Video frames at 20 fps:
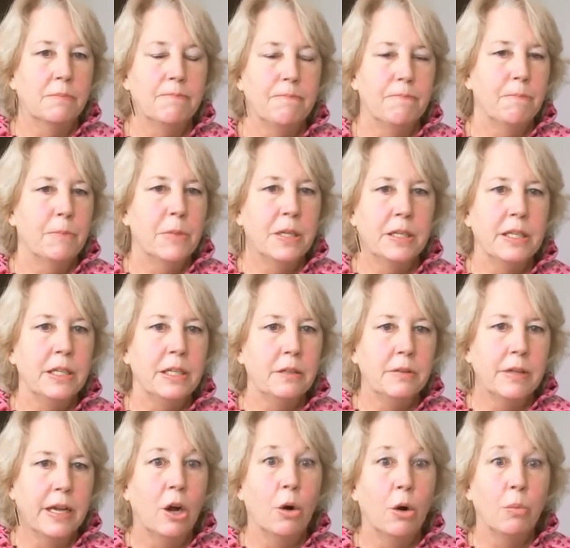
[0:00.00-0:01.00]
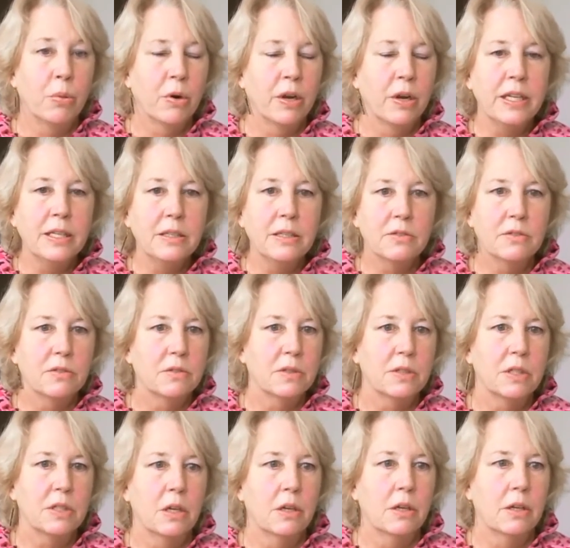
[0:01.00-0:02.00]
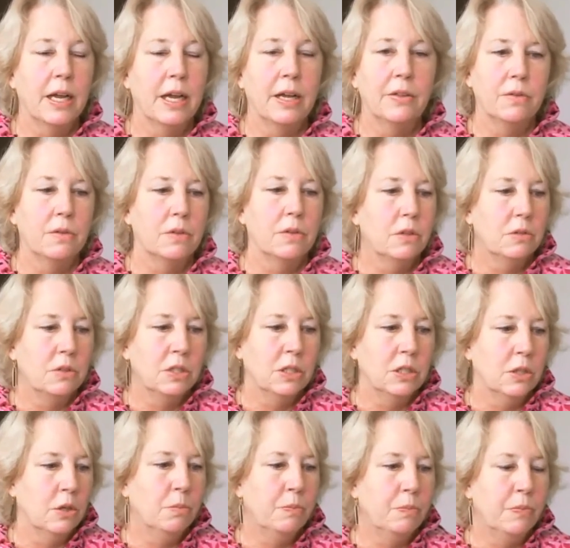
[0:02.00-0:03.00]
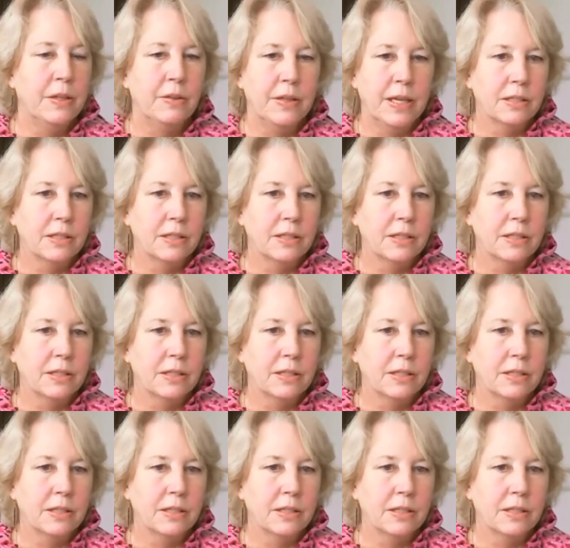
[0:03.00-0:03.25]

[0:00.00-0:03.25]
many outbreaks, and